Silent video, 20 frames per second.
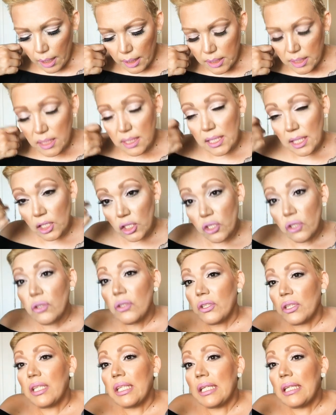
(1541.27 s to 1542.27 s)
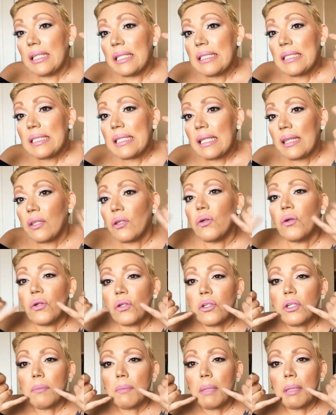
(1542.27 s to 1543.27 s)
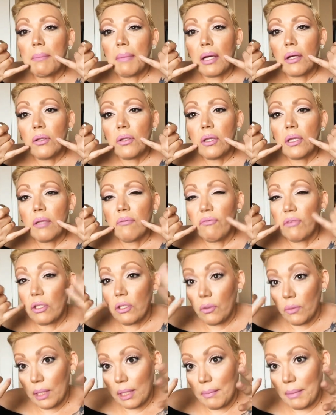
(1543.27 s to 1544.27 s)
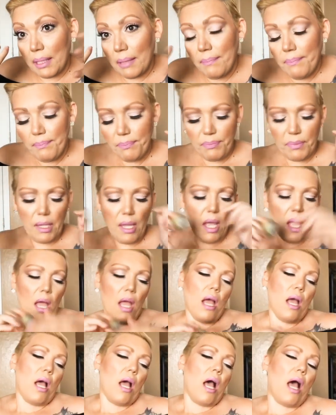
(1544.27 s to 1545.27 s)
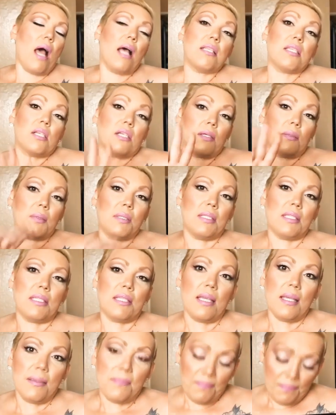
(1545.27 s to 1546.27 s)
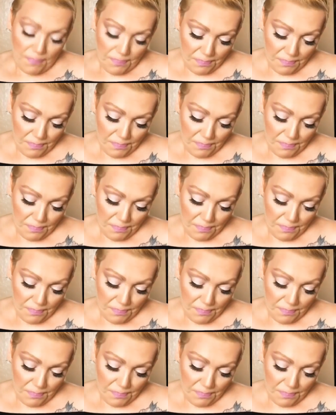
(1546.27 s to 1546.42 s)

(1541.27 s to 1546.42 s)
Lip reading: sexual things at the corner of my mouth, if you know what I mean. That's all I'm gonna say.